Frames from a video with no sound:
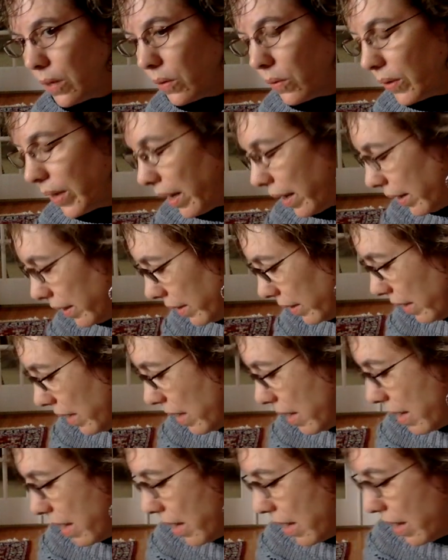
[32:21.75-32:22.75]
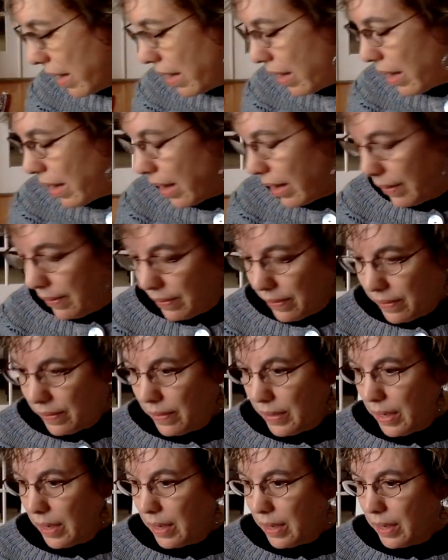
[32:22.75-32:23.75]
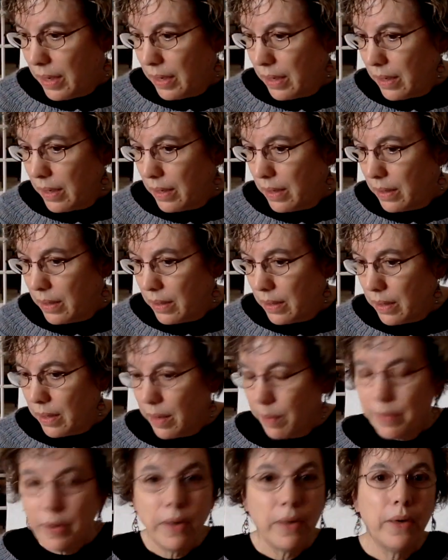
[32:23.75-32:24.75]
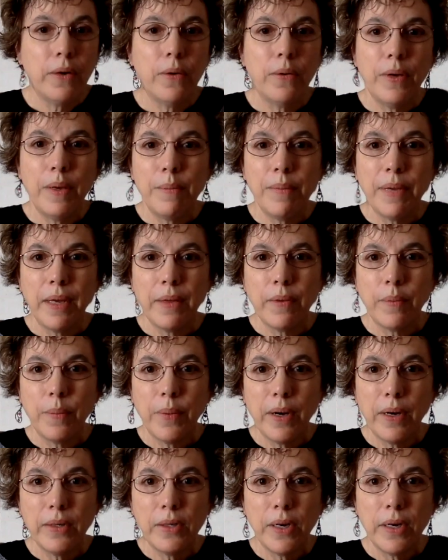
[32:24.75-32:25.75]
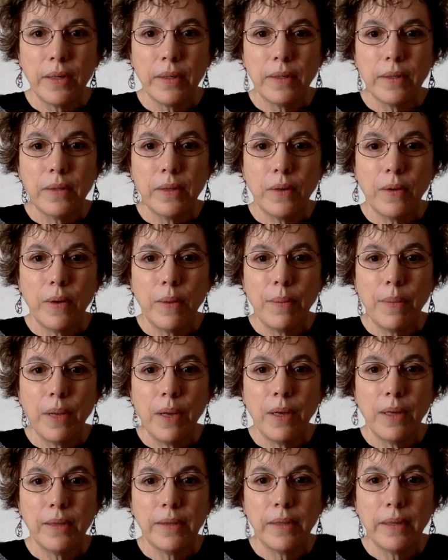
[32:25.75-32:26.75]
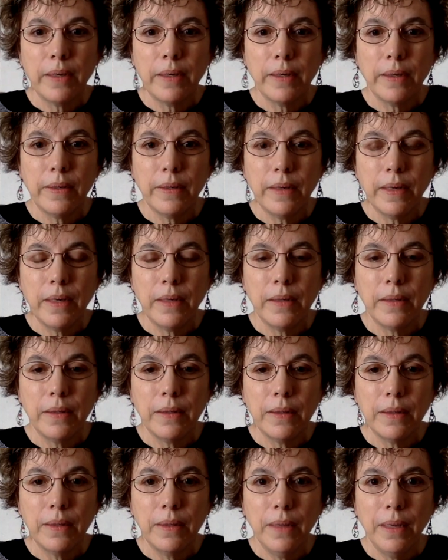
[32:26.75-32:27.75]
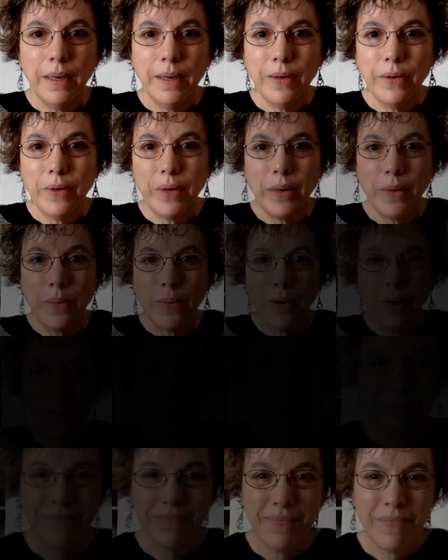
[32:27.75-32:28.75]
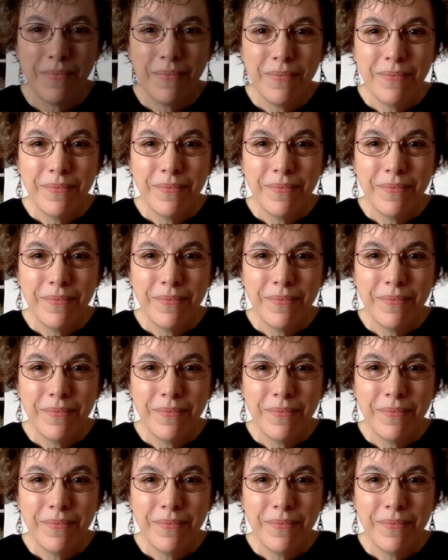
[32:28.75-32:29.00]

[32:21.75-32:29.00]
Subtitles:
Okay, I think I'm going to go get my other project, so I'll pause here and get a drink of water too.